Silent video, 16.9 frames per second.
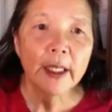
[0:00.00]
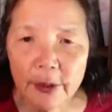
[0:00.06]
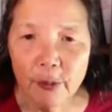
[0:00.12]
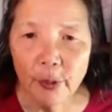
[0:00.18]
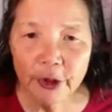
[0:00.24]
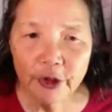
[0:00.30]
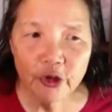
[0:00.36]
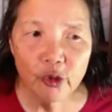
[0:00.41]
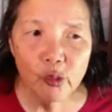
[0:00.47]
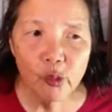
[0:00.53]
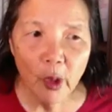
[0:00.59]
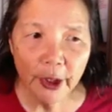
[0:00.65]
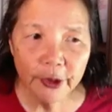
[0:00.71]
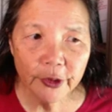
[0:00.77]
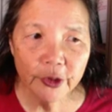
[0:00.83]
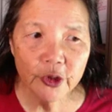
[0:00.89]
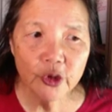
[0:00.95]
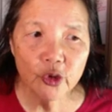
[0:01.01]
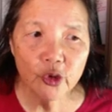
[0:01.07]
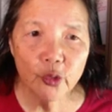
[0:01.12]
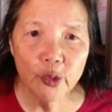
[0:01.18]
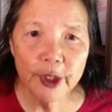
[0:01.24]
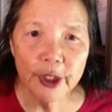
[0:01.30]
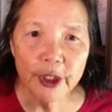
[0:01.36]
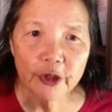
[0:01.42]
What you want to
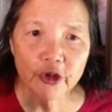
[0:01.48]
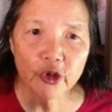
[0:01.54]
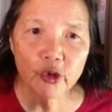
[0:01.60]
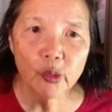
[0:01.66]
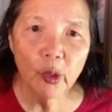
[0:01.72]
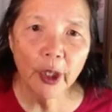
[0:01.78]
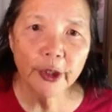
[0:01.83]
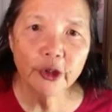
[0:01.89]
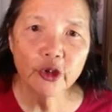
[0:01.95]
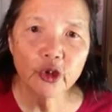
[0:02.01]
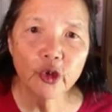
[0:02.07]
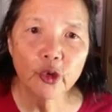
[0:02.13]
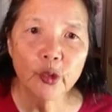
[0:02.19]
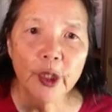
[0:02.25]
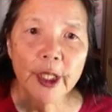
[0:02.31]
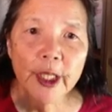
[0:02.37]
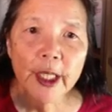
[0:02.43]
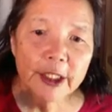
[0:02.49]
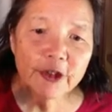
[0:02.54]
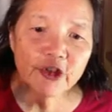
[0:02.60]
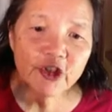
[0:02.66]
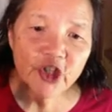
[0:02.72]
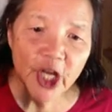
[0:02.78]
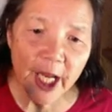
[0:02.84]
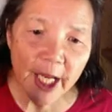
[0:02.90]
do is you want to
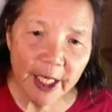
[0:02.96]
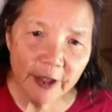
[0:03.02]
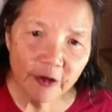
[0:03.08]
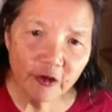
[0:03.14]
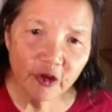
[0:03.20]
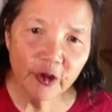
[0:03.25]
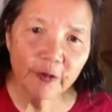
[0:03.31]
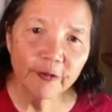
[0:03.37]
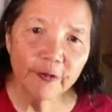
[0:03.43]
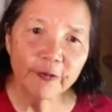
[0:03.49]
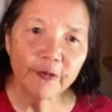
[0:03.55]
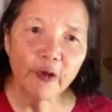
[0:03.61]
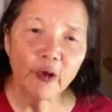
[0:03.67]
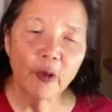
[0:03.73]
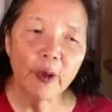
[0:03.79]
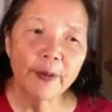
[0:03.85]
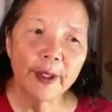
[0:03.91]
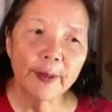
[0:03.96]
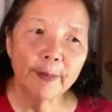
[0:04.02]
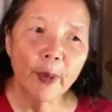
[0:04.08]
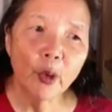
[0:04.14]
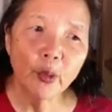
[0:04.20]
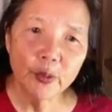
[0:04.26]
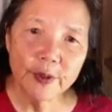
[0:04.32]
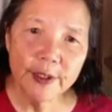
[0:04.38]
change the
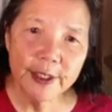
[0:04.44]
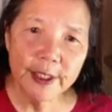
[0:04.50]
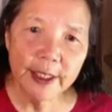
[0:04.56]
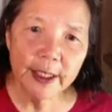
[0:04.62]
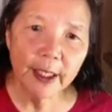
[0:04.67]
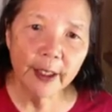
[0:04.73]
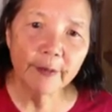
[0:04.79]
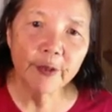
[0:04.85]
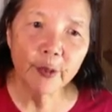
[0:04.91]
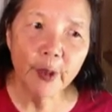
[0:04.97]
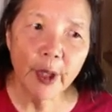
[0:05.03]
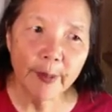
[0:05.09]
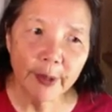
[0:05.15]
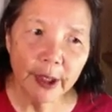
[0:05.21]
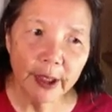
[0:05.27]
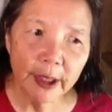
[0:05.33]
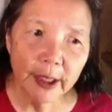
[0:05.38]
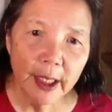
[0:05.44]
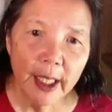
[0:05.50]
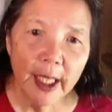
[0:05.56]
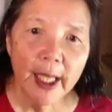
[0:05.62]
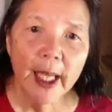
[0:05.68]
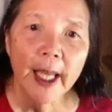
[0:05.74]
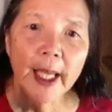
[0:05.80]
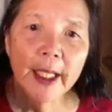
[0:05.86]
potency of the remedy,
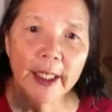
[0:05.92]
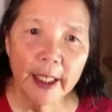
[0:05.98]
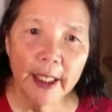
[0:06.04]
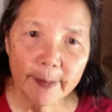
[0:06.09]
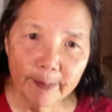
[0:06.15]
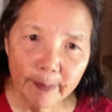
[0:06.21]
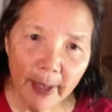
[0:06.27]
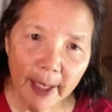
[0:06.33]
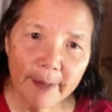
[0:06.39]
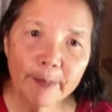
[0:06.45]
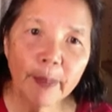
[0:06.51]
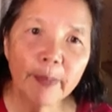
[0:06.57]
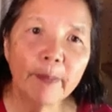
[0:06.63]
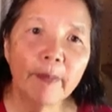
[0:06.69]
and by